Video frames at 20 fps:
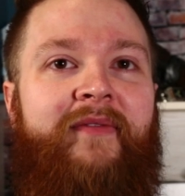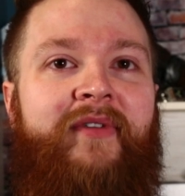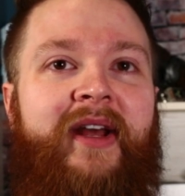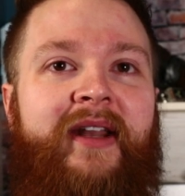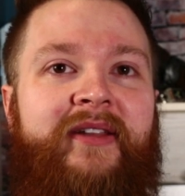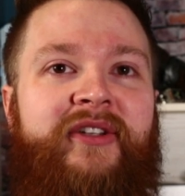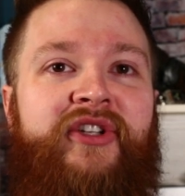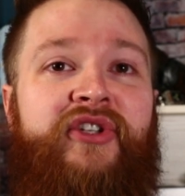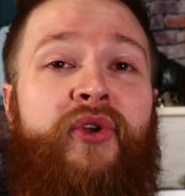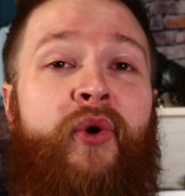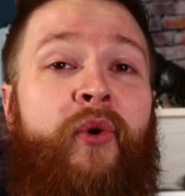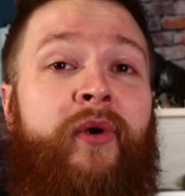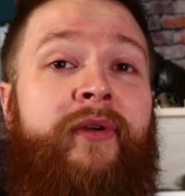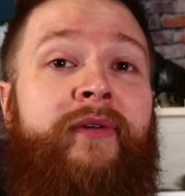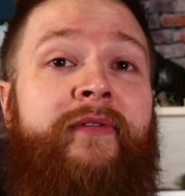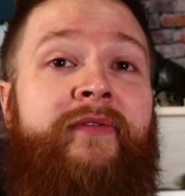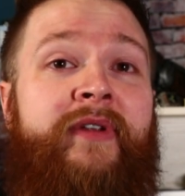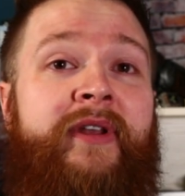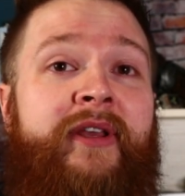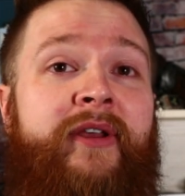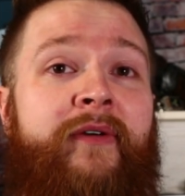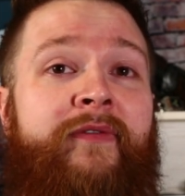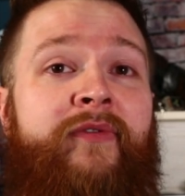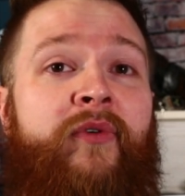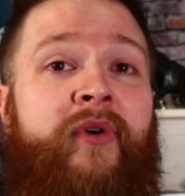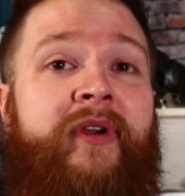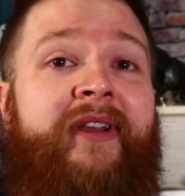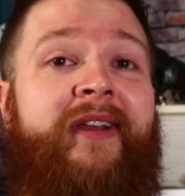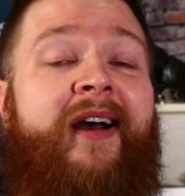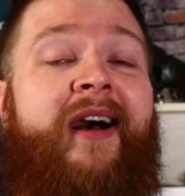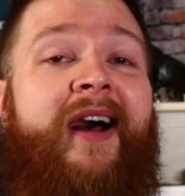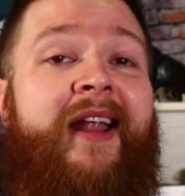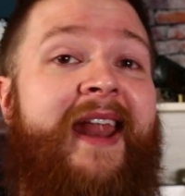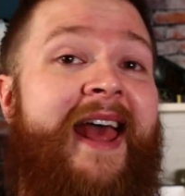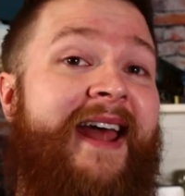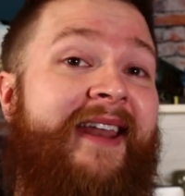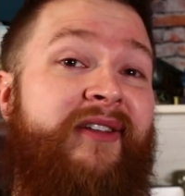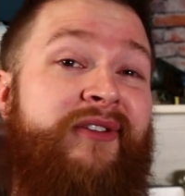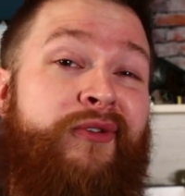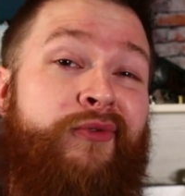I've got a tutorial video for you on
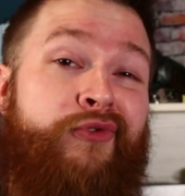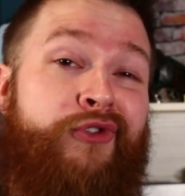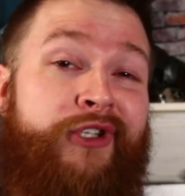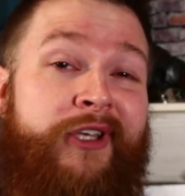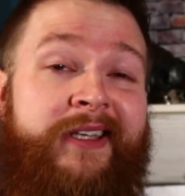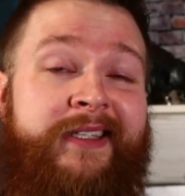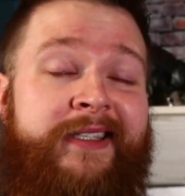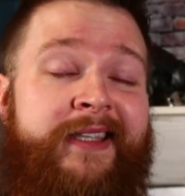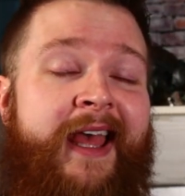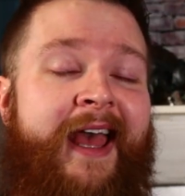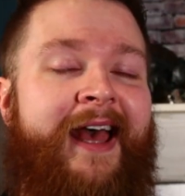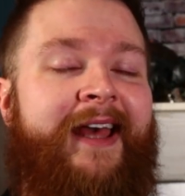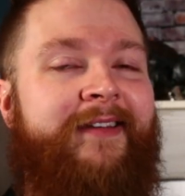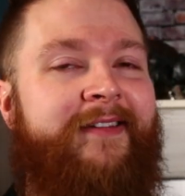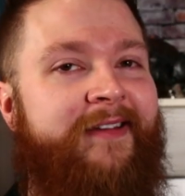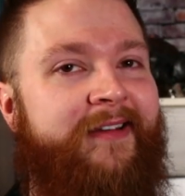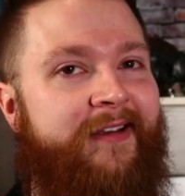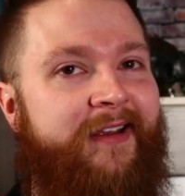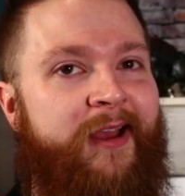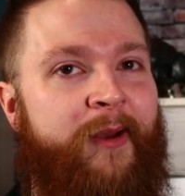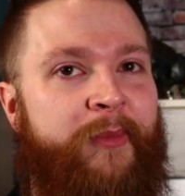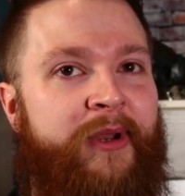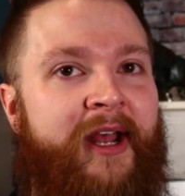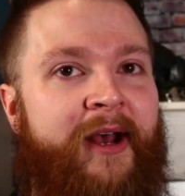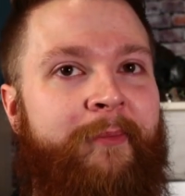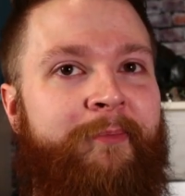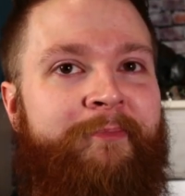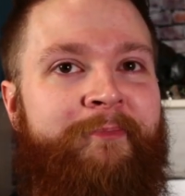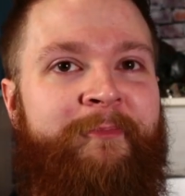how to do just that coming up.